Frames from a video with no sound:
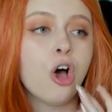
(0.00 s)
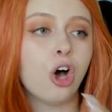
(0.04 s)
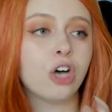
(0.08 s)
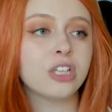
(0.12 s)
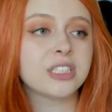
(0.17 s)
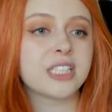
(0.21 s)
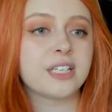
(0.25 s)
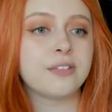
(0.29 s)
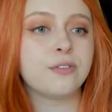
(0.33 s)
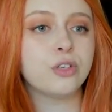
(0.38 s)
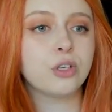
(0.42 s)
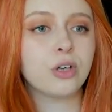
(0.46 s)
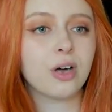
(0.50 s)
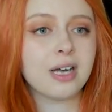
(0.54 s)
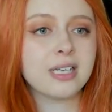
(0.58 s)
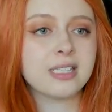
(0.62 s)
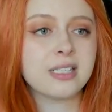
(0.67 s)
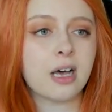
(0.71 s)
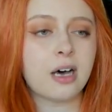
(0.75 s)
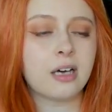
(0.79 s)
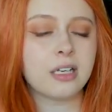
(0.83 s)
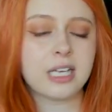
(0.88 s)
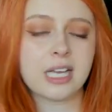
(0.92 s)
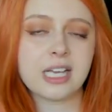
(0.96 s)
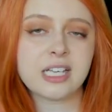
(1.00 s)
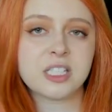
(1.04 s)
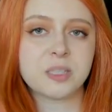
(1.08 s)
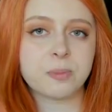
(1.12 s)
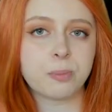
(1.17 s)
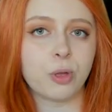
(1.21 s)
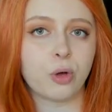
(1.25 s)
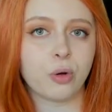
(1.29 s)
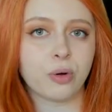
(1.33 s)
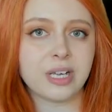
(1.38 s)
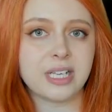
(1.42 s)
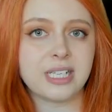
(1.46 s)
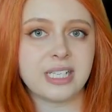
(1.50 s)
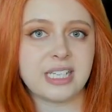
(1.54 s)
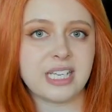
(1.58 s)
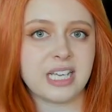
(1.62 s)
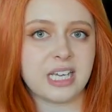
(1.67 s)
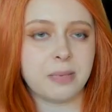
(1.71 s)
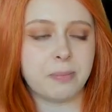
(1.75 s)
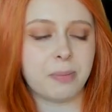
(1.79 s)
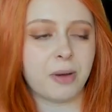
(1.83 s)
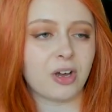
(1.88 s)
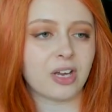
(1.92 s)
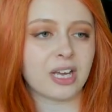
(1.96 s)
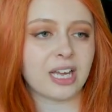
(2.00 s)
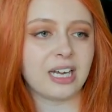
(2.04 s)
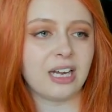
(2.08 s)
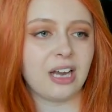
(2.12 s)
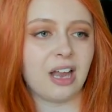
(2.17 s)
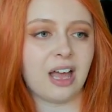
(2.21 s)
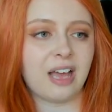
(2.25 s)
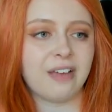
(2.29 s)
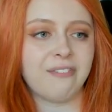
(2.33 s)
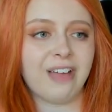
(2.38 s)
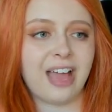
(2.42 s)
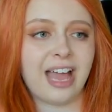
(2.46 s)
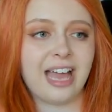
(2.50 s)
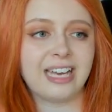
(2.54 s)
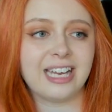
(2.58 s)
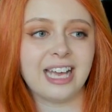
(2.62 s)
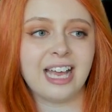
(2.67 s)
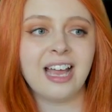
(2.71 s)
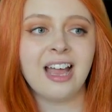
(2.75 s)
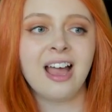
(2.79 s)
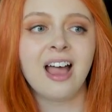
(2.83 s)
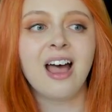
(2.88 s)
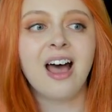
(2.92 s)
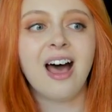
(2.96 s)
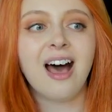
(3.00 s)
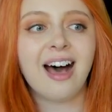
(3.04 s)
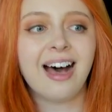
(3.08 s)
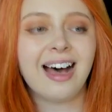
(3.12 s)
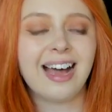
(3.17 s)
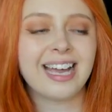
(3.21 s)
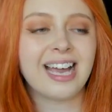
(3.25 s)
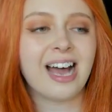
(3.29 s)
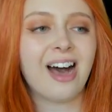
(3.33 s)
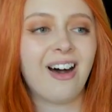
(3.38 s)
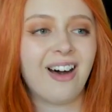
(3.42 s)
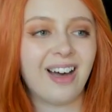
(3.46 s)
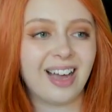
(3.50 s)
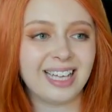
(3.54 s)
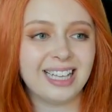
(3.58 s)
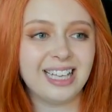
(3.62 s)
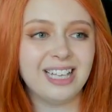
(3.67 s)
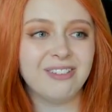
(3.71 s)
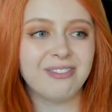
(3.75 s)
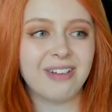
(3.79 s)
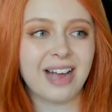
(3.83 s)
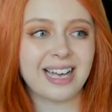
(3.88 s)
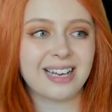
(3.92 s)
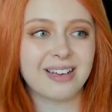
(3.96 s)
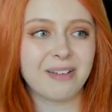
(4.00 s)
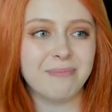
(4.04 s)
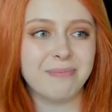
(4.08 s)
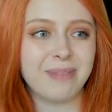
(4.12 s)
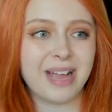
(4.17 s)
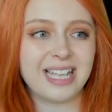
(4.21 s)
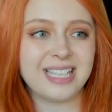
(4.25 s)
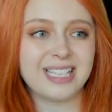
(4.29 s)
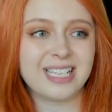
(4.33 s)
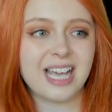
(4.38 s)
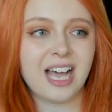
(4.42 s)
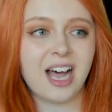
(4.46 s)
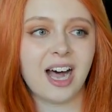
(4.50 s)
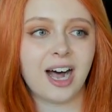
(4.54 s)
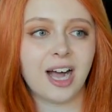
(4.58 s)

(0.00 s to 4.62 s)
Honestly, if you guys aren't exploring debug and live edit, I highly recommend it.